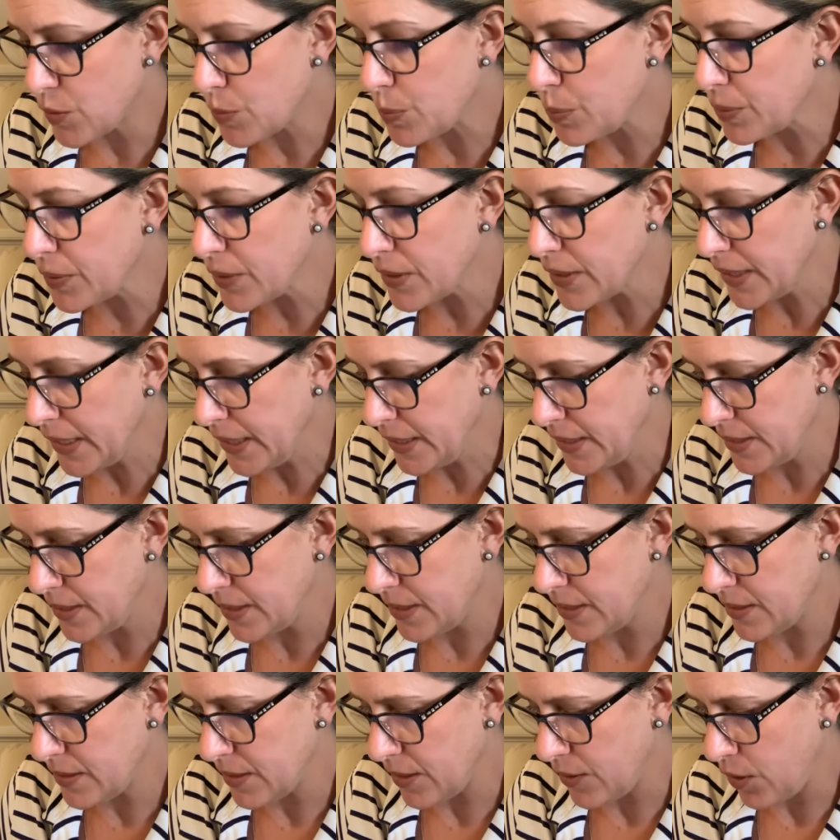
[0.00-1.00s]
brilliant,"
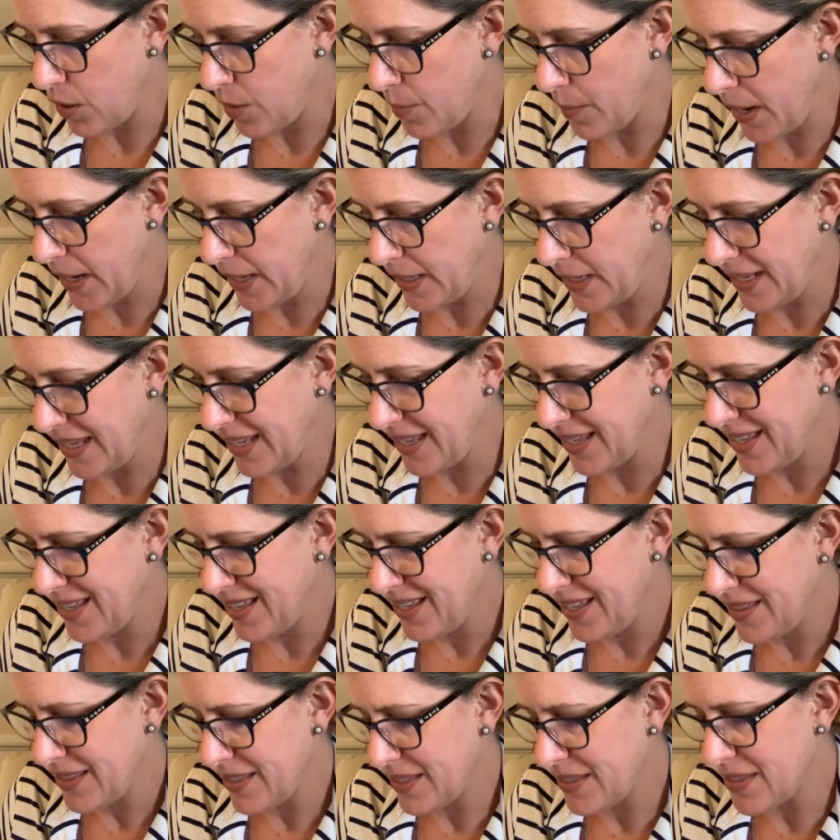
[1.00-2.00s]
said Hermione.
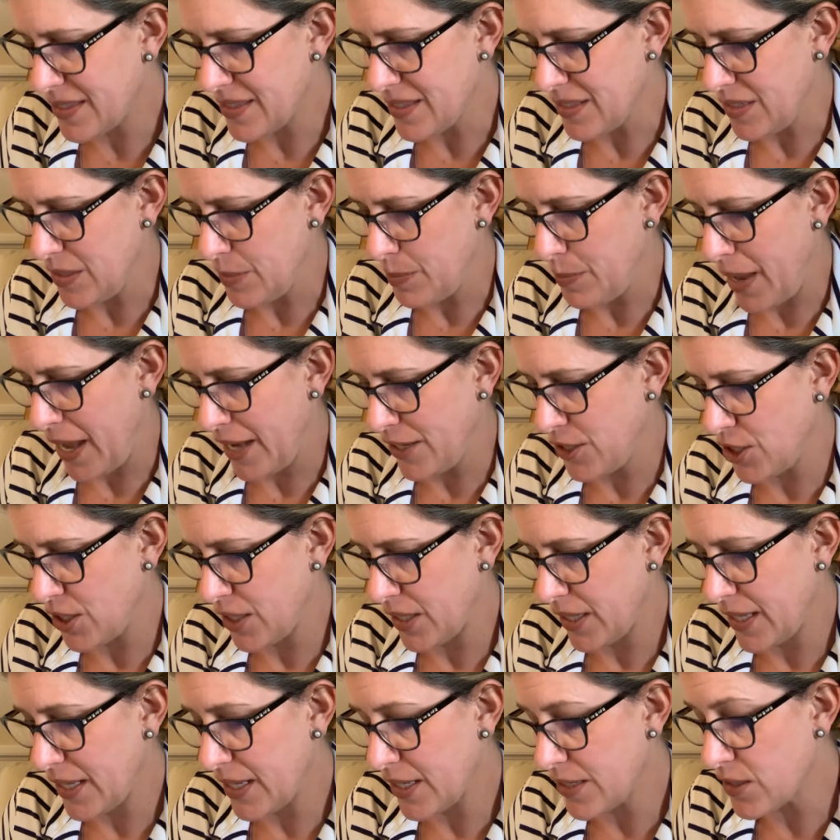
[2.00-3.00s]
"This isn't
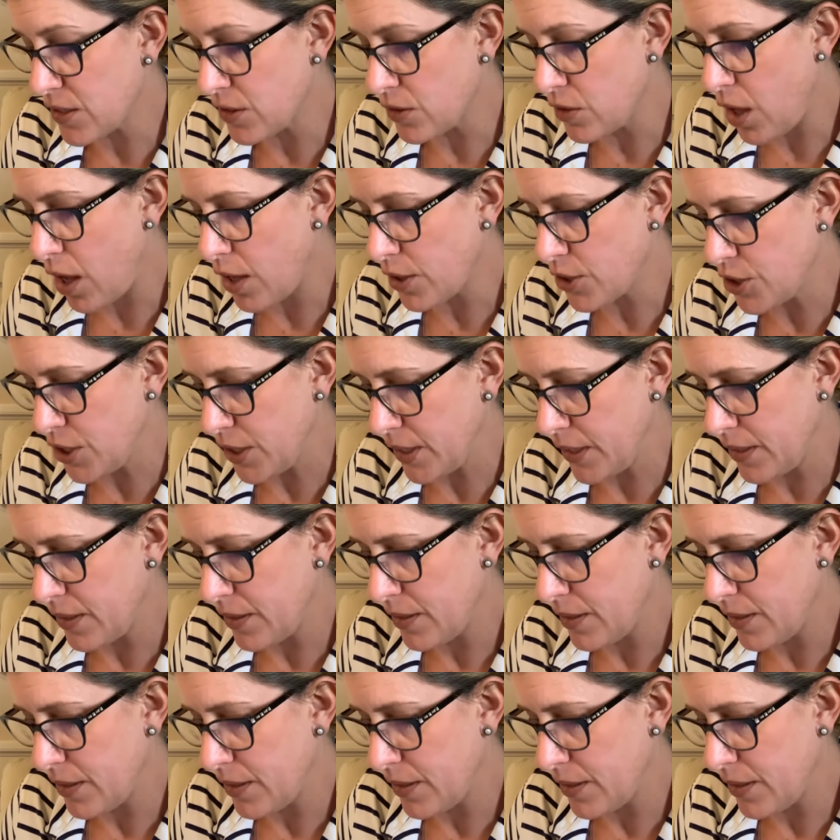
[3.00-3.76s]
magic, it's logic,